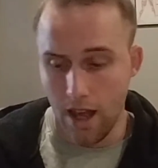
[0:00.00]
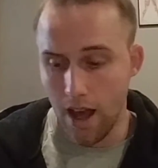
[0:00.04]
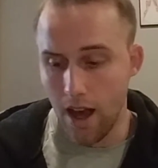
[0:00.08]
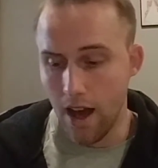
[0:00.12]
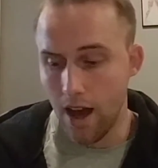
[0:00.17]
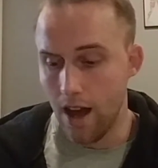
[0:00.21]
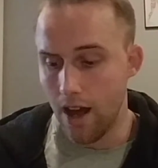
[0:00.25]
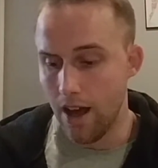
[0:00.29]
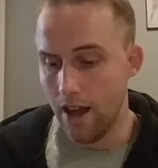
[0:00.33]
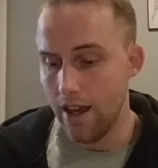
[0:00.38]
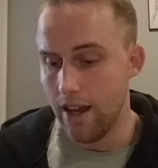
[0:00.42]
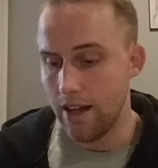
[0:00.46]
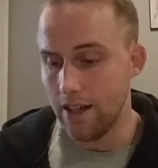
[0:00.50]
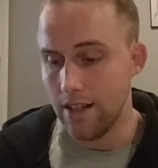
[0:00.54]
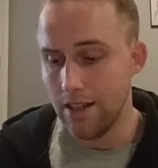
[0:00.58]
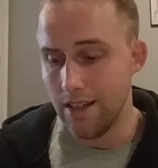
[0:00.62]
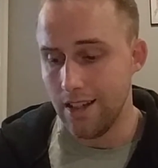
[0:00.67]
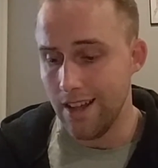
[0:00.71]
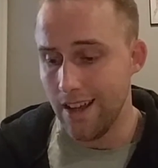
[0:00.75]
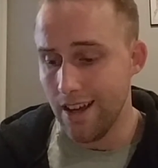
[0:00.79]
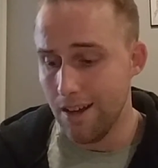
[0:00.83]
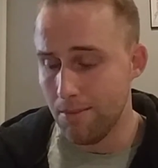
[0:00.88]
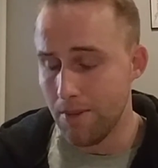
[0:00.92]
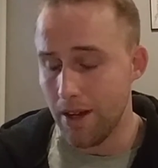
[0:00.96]
And in
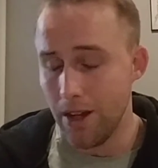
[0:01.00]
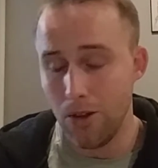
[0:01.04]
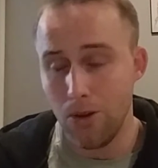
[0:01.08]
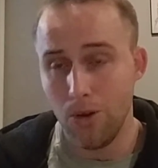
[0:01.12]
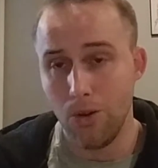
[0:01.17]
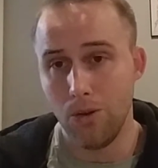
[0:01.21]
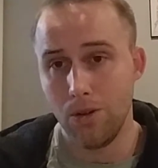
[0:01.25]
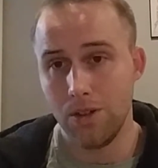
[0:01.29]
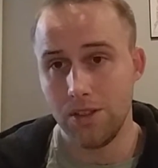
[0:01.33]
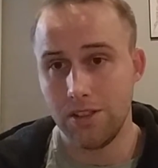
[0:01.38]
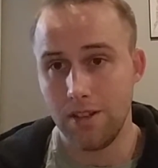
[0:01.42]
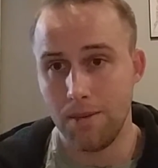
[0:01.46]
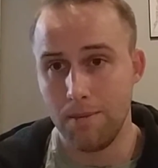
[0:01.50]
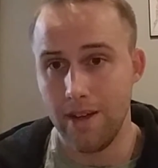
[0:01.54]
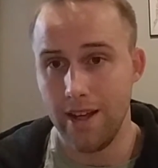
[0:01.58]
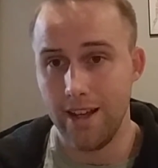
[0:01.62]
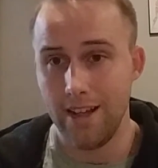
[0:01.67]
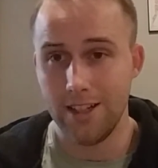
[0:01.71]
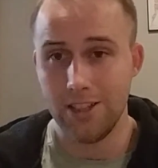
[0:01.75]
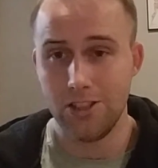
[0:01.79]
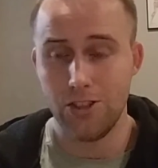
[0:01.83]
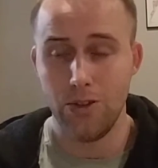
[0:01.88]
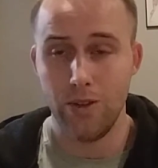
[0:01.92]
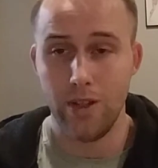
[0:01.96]
the end, my goal is to make
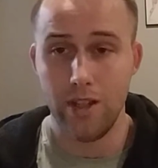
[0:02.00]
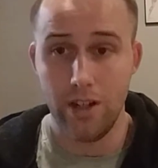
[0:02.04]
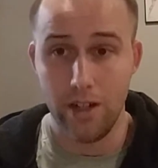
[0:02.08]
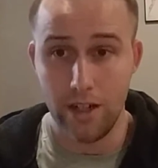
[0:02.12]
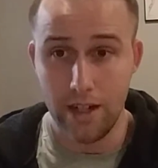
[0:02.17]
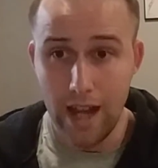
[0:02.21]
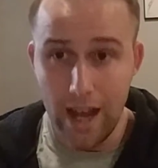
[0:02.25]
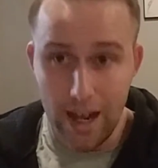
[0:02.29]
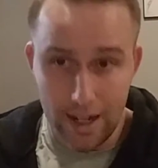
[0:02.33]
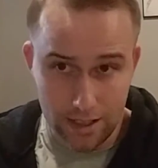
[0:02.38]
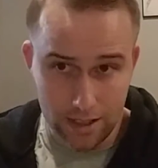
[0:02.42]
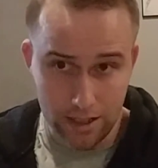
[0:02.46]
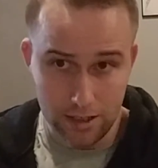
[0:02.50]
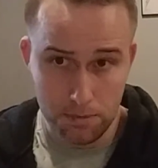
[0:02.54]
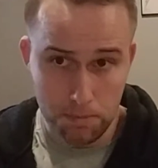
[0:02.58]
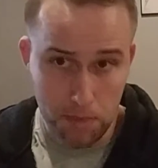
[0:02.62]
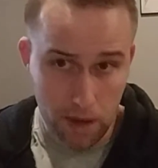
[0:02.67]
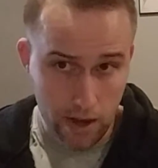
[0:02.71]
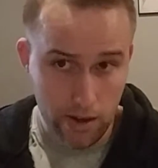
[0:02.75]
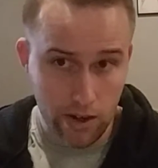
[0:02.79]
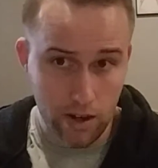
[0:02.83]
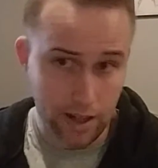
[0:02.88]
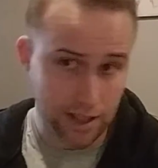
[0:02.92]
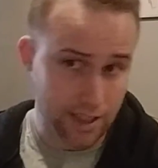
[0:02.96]
it so that you're not just
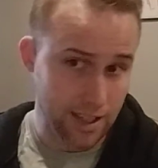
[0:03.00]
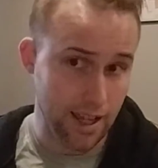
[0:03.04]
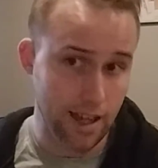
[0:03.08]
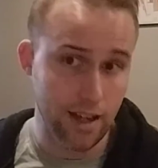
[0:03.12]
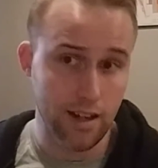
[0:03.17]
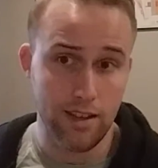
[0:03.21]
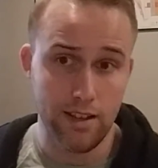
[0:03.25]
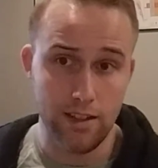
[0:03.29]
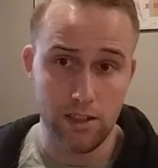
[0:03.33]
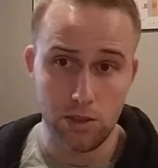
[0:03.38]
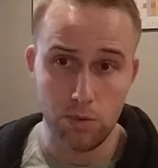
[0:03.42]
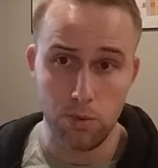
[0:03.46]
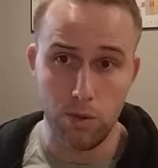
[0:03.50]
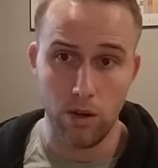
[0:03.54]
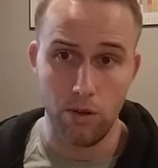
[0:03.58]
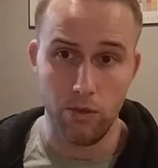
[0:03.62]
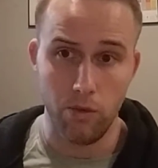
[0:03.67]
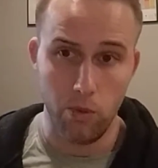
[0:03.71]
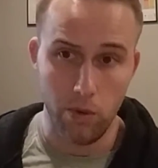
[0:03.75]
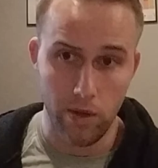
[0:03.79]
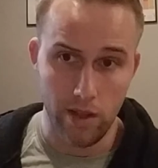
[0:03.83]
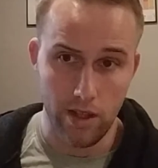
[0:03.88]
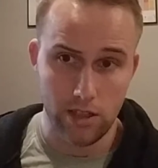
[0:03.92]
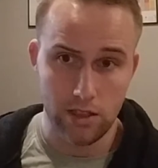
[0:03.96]
better at the end of these
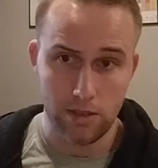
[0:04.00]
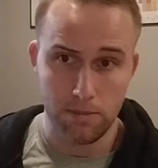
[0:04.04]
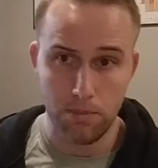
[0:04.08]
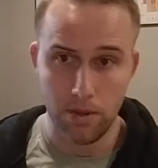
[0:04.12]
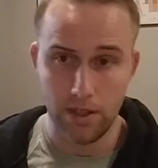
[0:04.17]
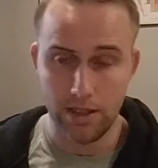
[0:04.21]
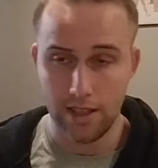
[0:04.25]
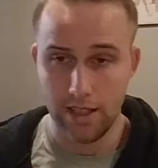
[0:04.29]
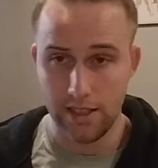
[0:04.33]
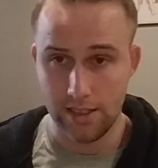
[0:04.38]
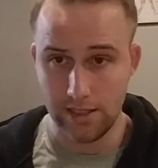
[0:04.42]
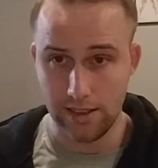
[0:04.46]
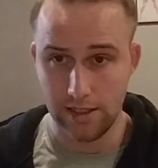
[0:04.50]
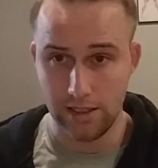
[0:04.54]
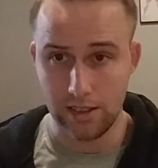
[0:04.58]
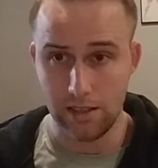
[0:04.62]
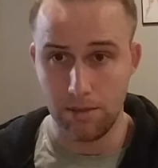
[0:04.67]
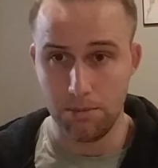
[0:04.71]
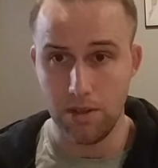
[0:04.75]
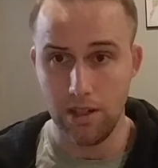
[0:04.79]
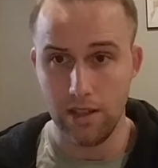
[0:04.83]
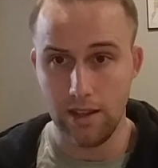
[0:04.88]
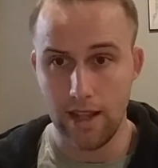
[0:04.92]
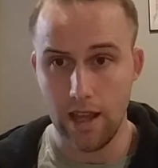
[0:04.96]
12 weeks, but this is
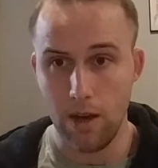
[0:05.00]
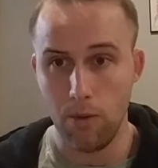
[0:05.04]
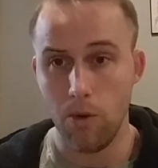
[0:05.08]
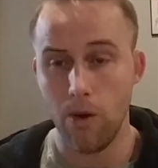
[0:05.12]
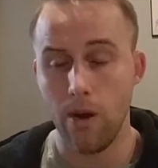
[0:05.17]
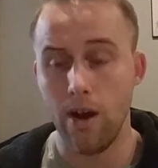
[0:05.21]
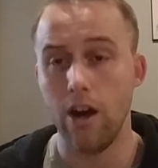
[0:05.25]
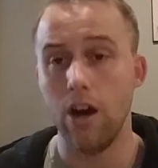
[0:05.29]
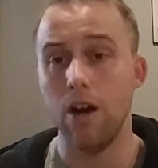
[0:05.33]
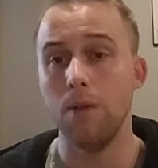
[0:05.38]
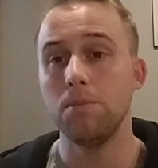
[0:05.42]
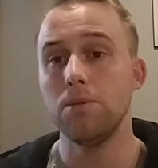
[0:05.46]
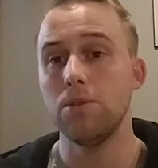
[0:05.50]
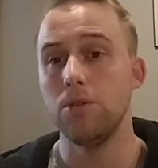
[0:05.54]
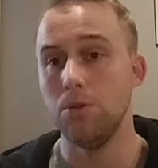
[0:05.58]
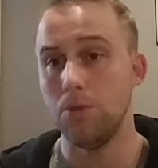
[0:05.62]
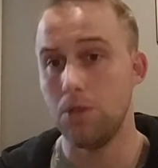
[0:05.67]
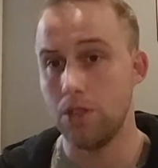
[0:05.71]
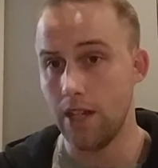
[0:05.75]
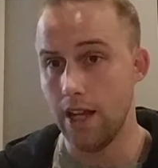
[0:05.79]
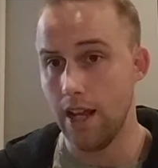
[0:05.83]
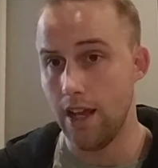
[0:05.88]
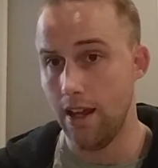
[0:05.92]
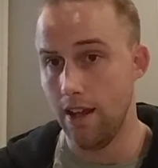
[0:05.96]
something that will help to
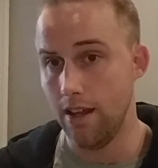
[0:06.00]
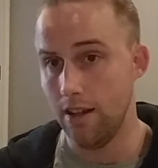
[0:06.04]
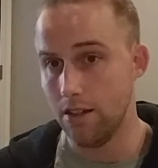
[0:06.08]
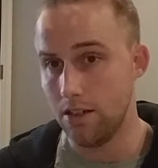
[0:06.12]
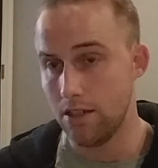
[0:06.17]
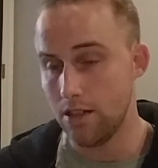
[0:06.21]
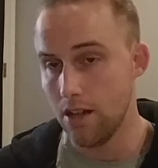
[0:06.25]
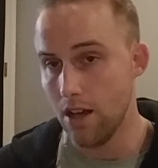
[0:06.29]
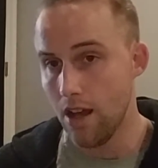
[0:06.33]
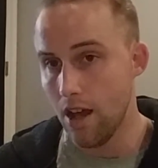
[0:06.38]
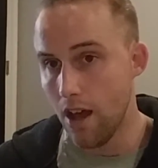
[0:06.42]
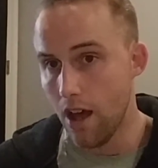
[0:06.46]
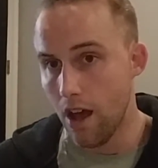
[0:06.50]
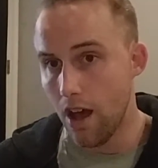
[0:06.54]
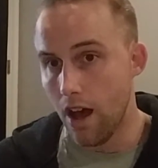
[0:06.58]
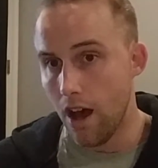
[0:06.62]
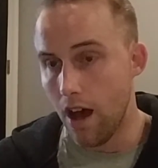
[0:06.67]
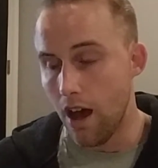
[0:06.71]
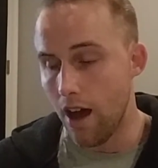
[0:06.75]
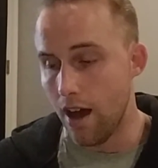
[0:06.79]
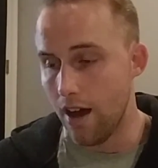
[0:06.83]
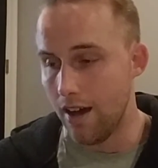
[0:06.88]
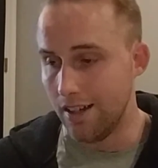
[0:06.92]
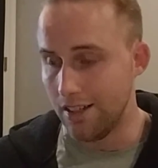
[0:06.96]
change
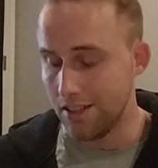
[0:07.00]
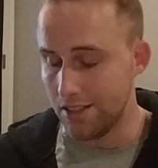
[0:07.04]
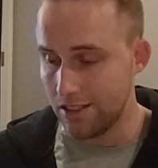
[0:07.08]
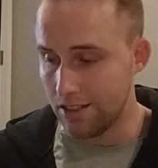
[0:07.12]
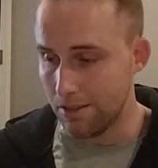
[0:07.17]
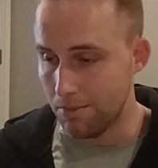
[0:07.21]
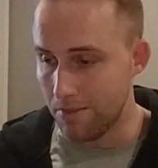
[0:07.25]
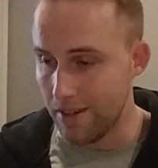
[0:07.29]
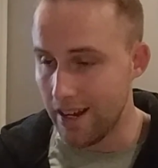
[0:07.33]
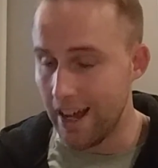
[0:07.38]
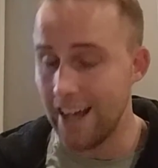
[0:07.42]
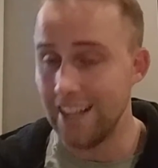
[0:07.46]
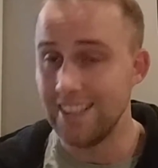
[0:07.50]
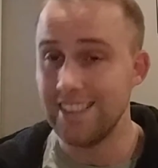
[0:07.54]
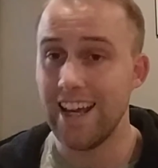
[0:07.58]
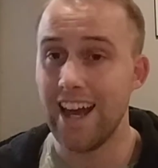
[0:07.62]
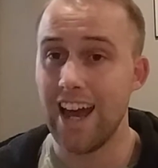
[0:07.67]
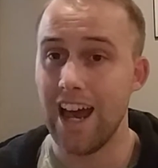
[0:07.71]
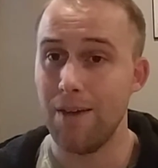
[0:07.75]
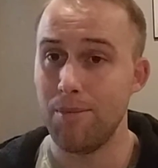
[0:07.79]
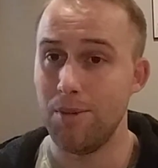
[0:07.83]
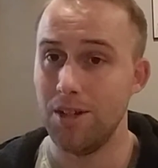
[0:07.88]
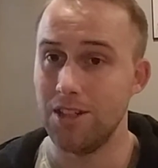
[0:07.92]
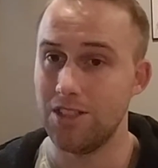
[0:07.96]
some nice
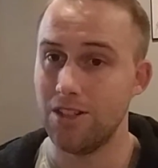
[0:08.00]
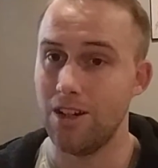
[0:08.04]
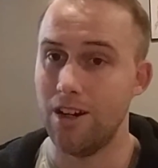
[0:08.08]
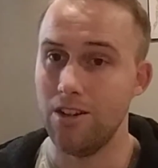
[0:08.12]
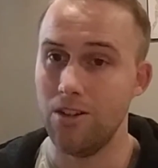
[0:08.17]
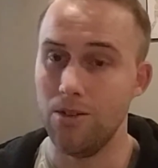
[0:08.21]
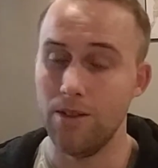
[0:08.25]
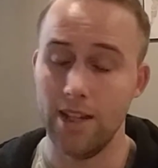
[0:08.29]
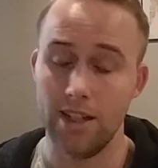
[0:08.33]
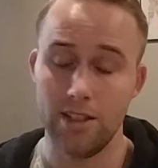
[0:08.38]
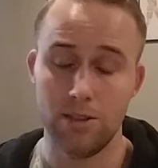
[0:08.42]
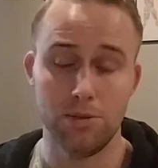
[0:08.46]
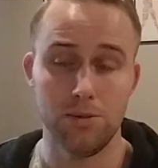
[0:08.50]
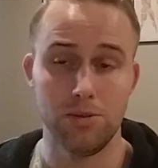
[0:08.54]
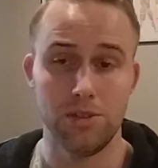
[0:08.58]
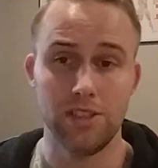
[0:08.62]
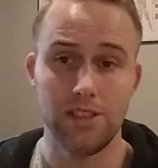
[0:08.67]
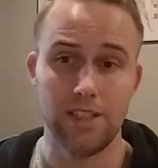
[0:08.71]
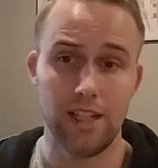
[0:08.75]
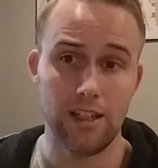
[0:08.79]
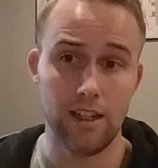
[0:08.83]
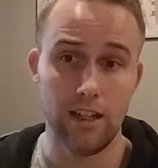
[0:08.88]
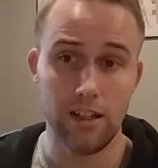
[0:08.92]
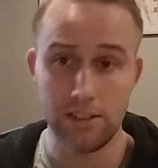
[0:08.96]
habits on you that will
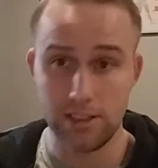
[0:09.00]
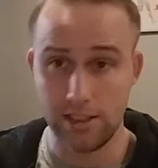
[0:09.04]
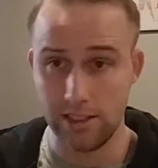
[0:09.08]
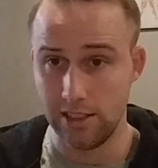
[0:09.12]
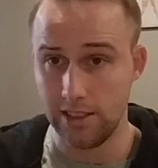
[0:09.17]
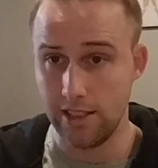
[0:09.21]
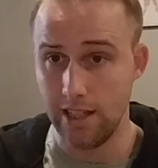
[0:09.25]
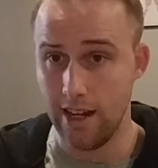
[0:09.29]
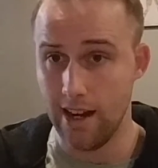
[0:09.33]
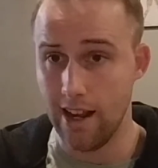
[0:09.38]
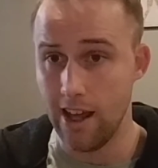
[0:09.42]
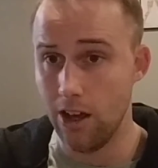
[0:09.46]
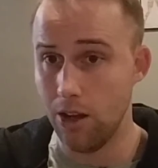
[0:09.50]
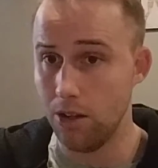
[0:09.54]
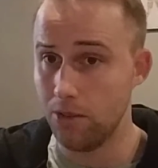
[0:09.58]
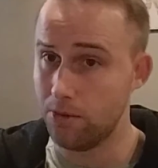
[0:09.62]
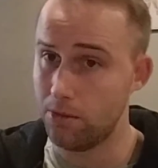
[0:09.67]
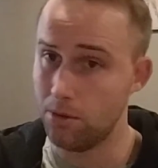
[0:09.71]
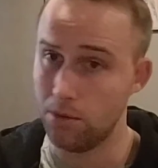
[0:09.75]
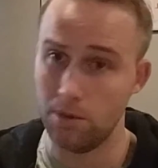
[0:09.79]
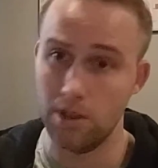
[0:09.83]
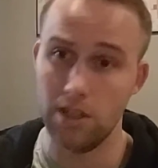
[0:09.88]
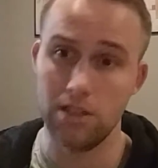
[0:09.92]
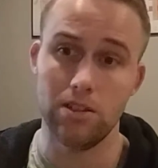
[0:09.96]
sustain health
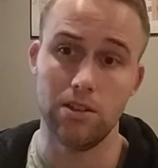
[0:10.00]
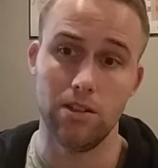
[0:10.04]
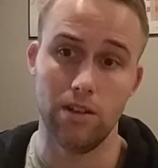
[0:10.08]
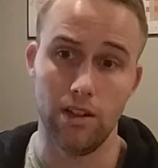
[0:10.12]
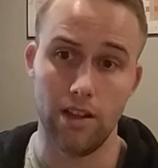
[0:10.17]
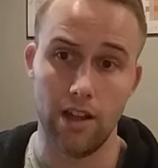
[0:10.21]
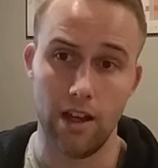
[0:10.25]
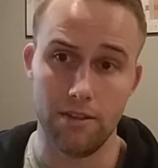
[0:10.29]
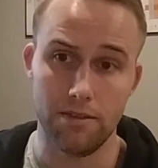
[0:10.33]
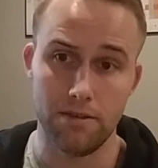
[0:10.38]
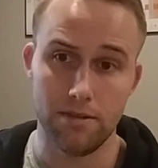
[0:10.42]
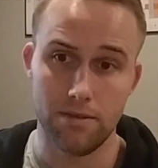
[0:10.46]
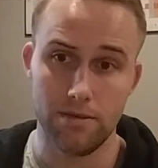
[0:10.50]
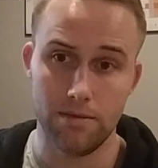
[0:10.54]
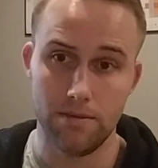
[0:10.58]
for the rest of your life.